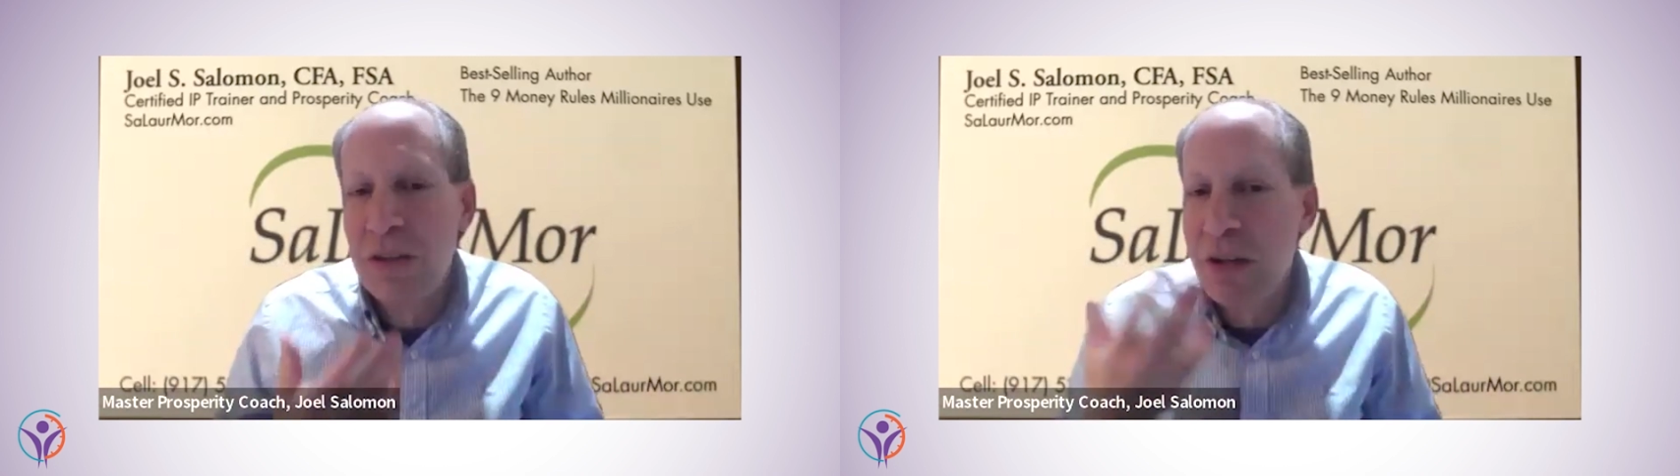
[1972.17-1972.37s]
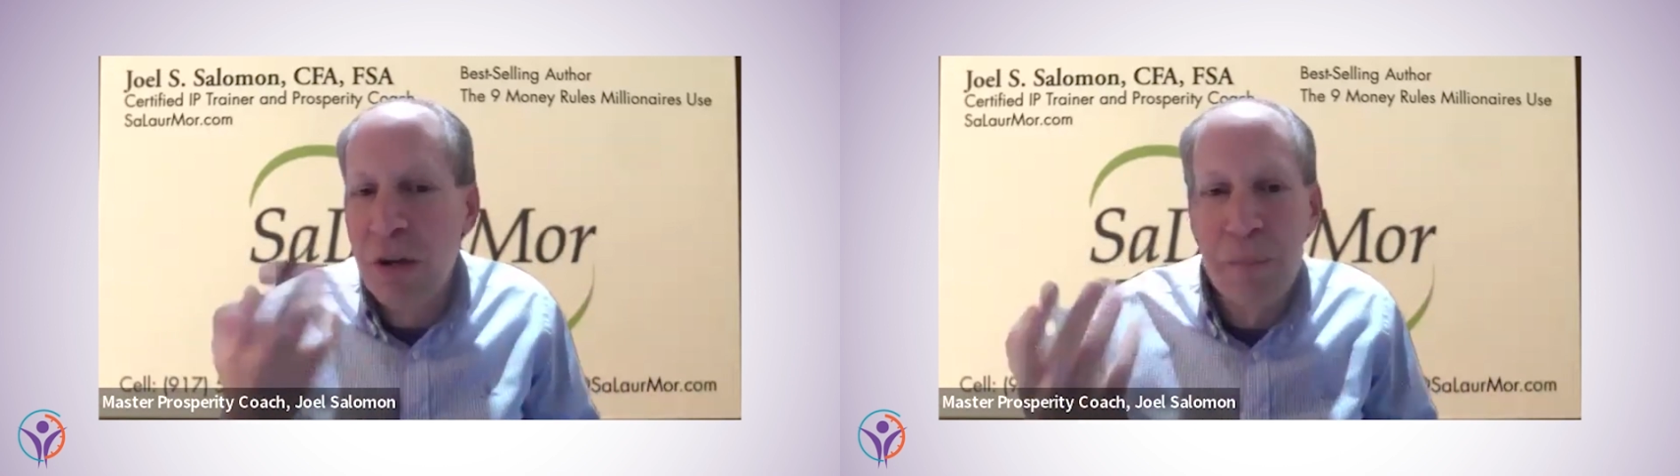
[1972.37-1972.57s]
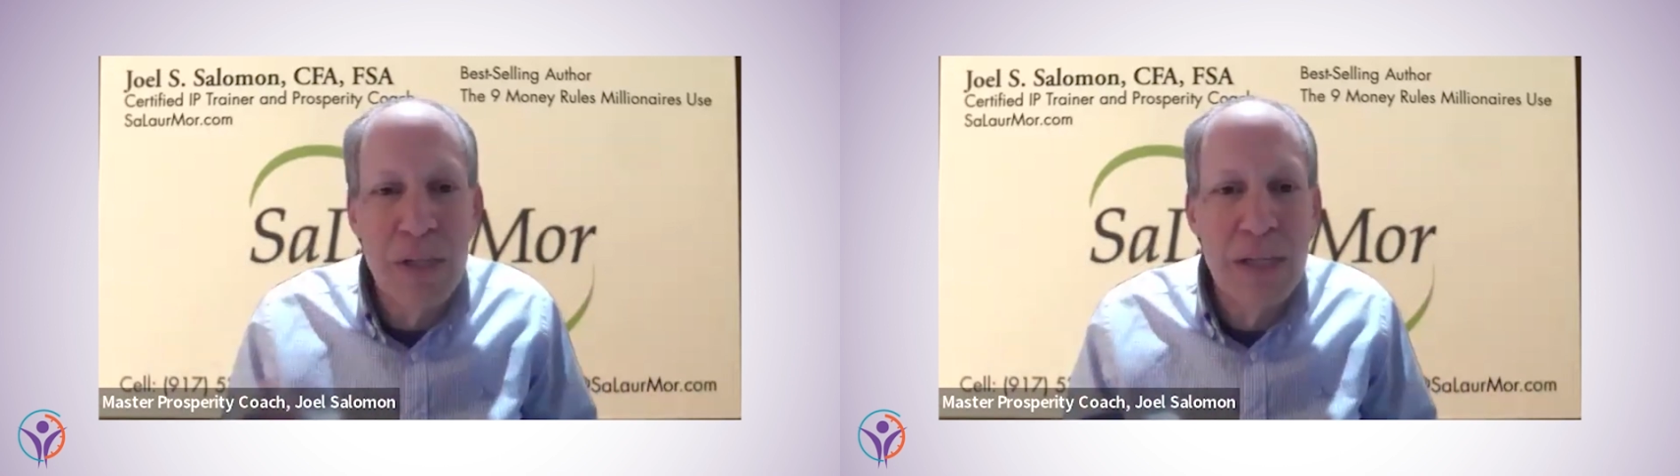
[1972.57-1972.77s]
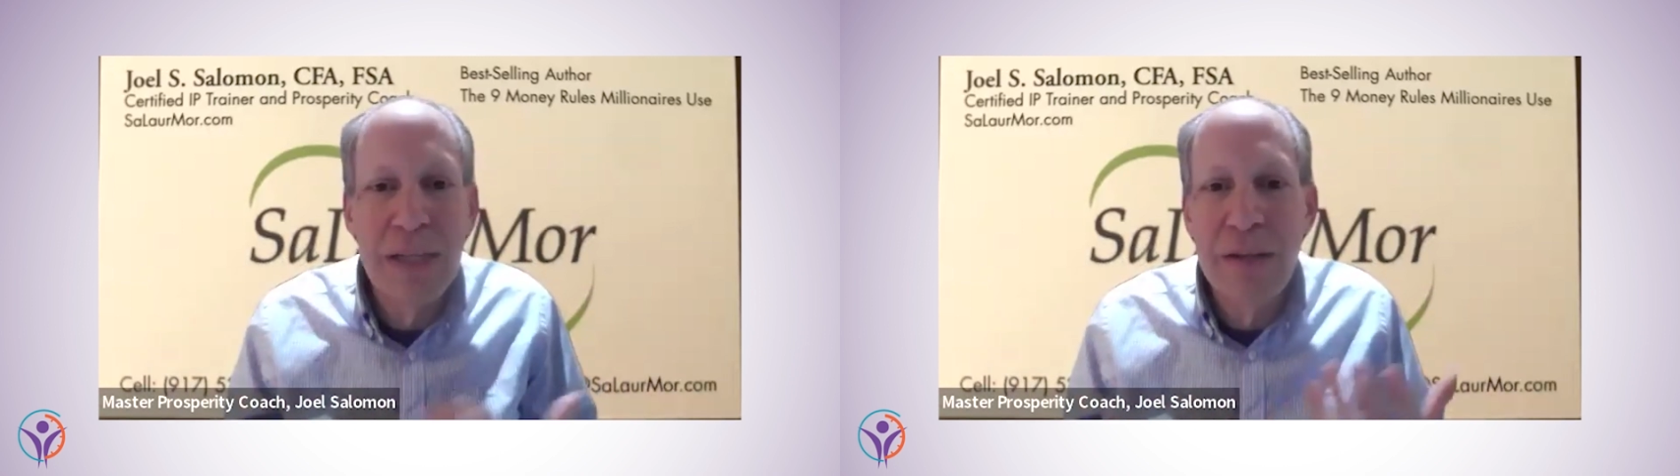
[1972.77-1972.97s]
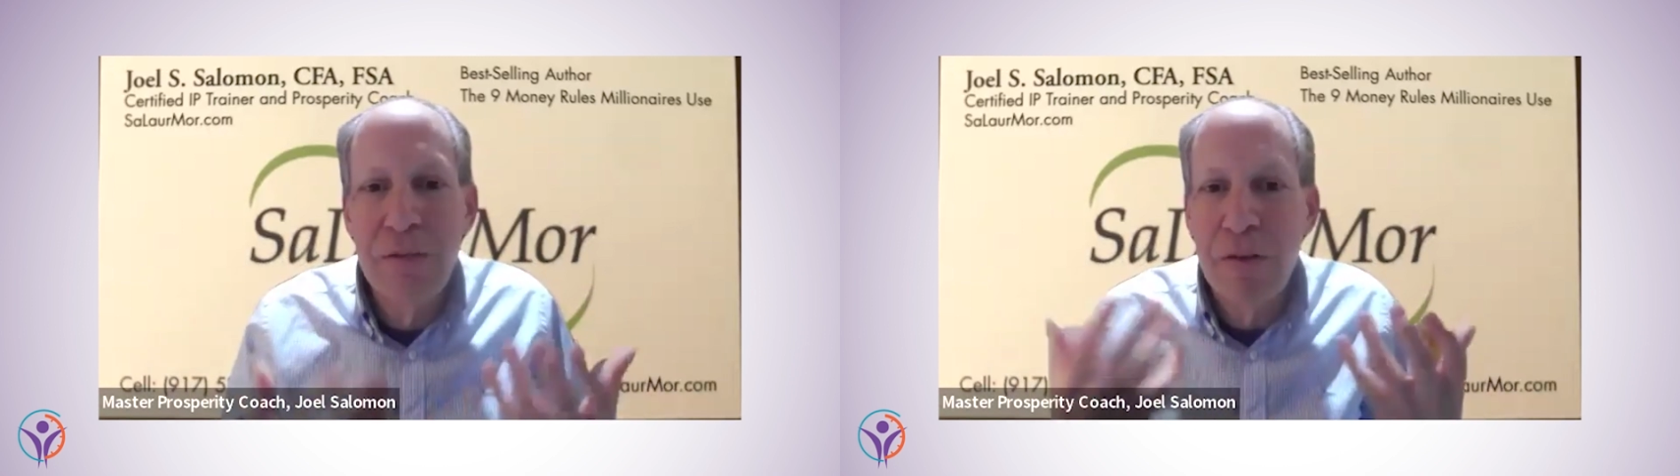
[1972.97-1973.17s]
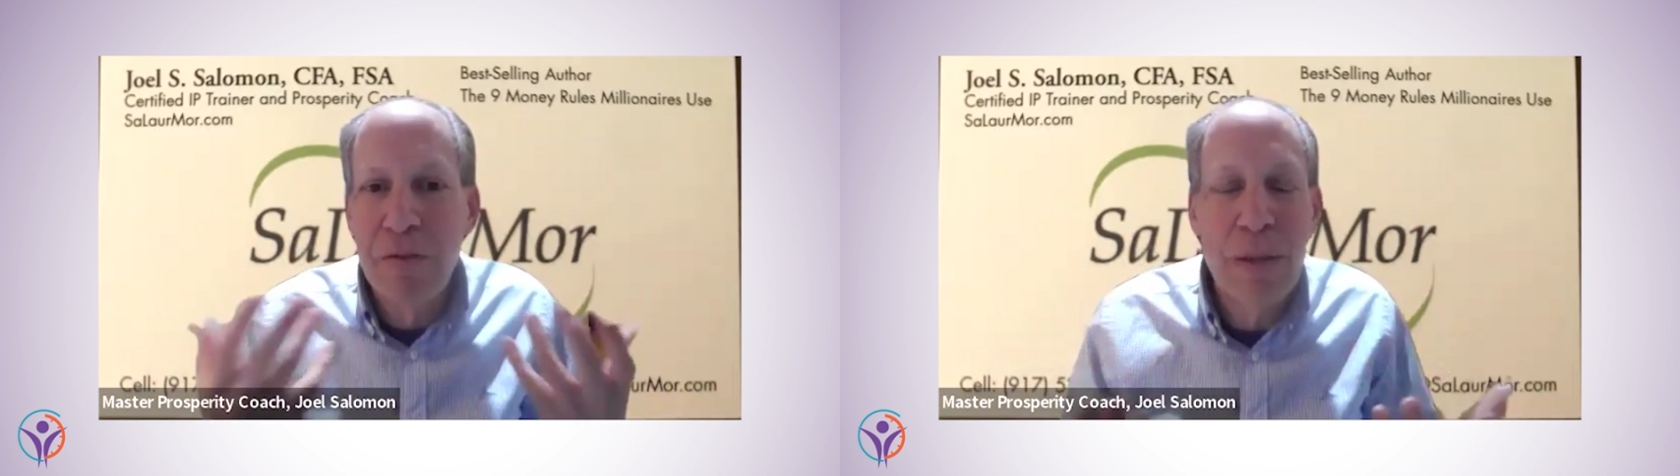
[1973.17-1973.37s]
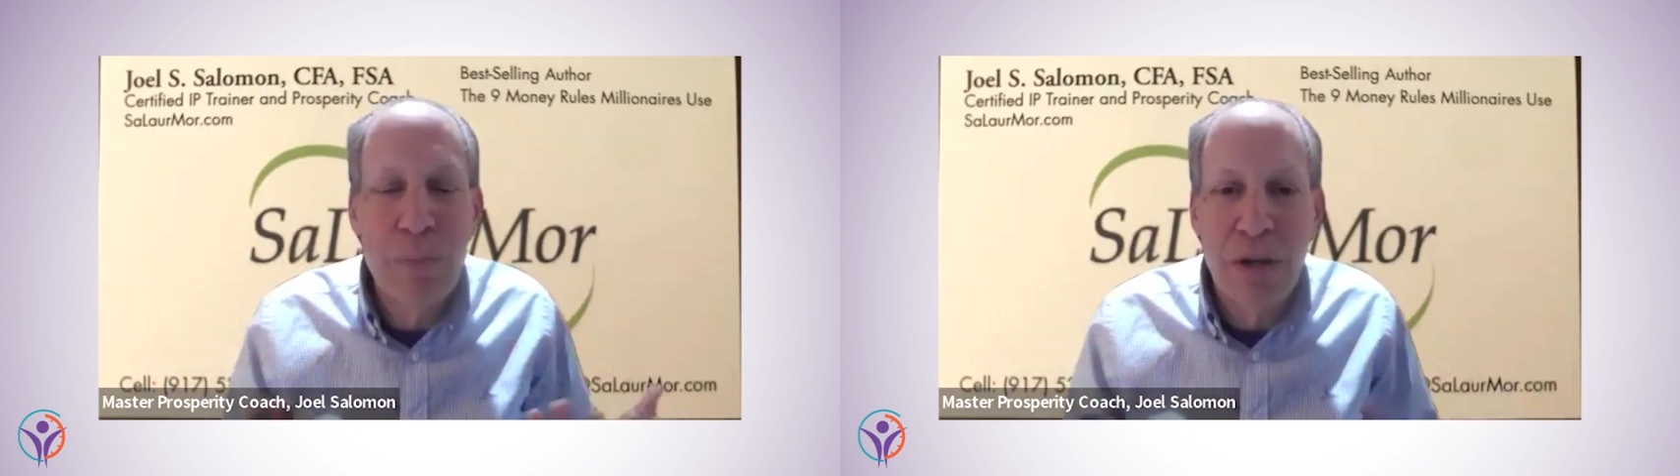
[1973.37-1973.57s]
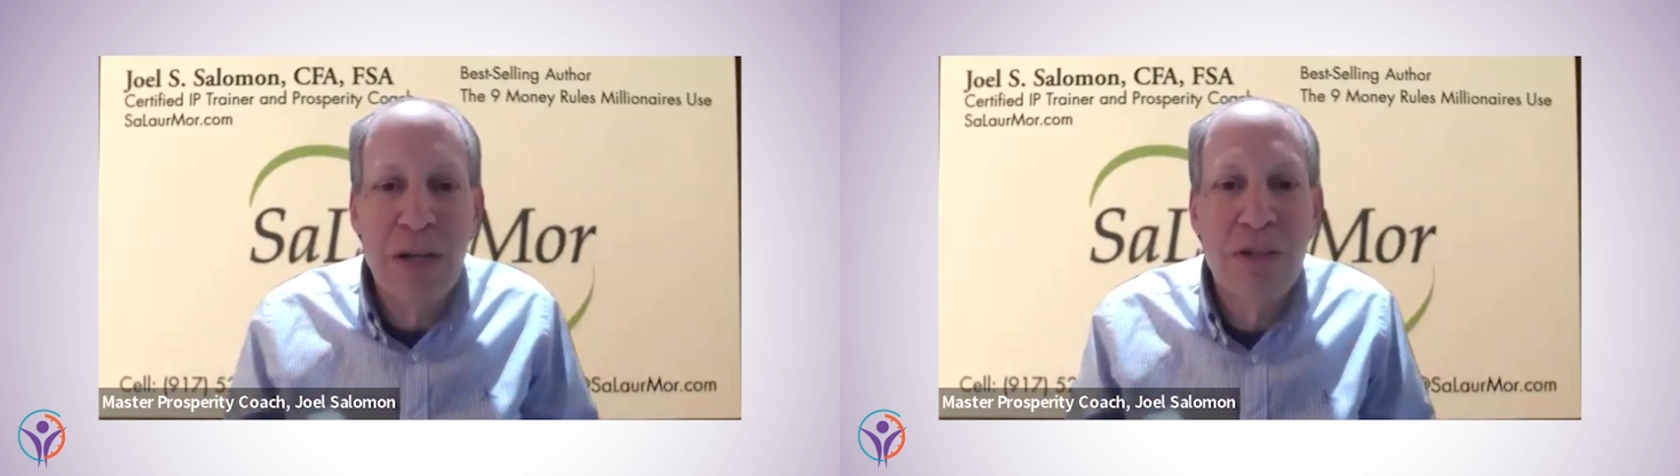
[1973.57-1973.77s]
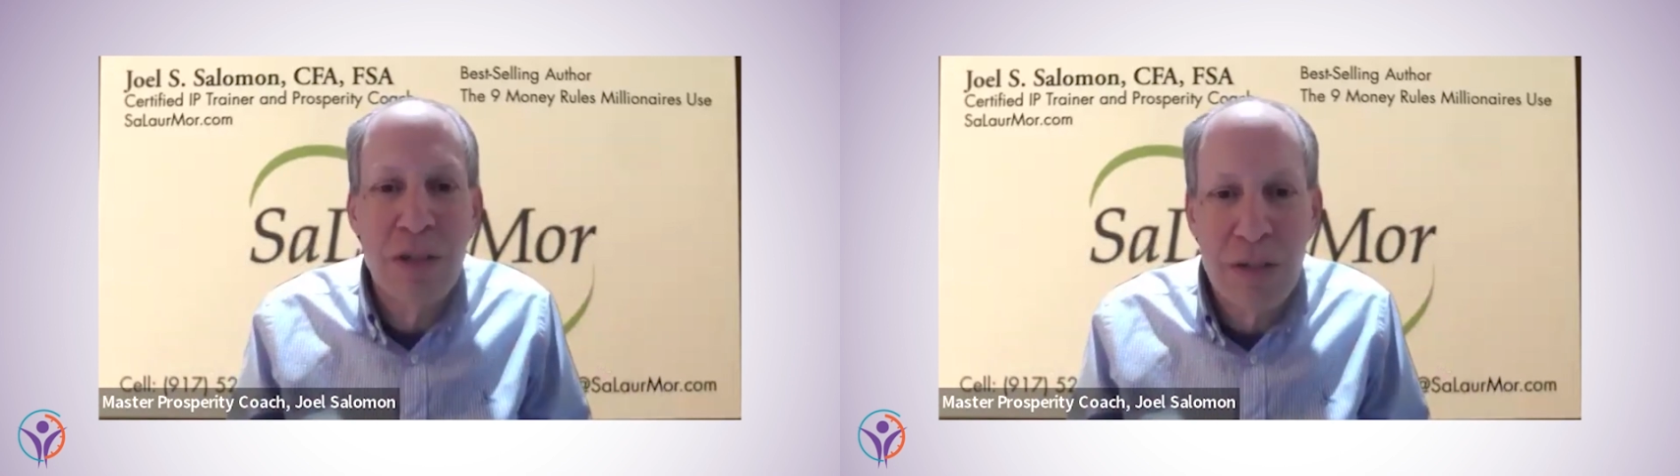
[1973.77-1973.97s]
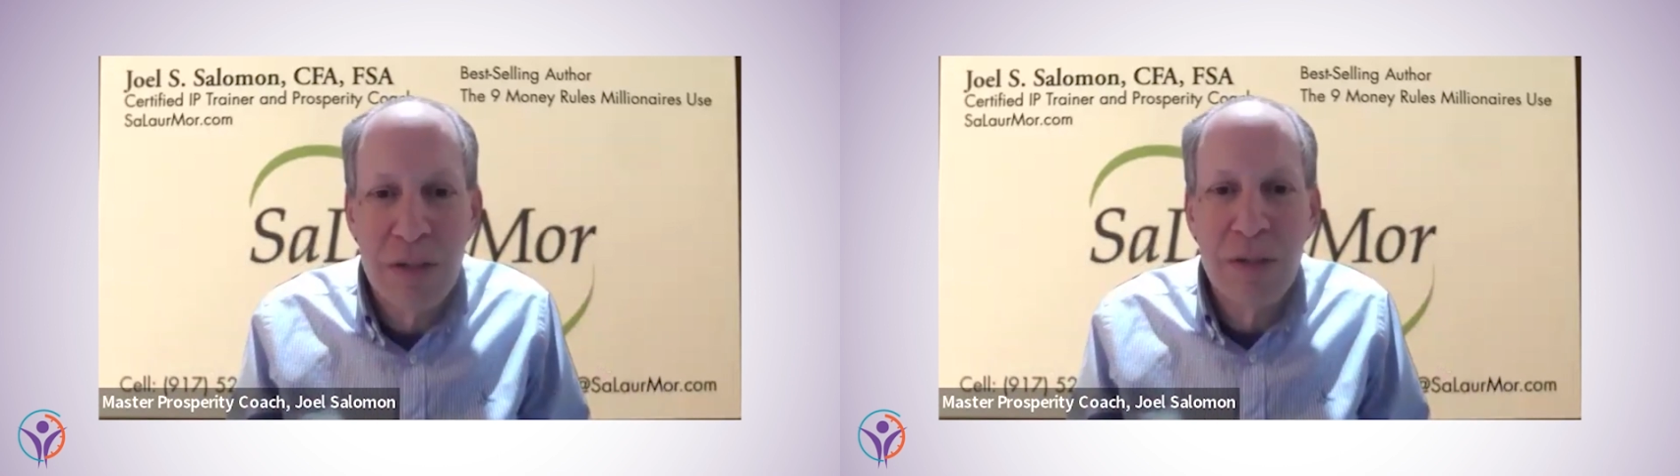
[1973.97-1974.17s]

completely different vibration.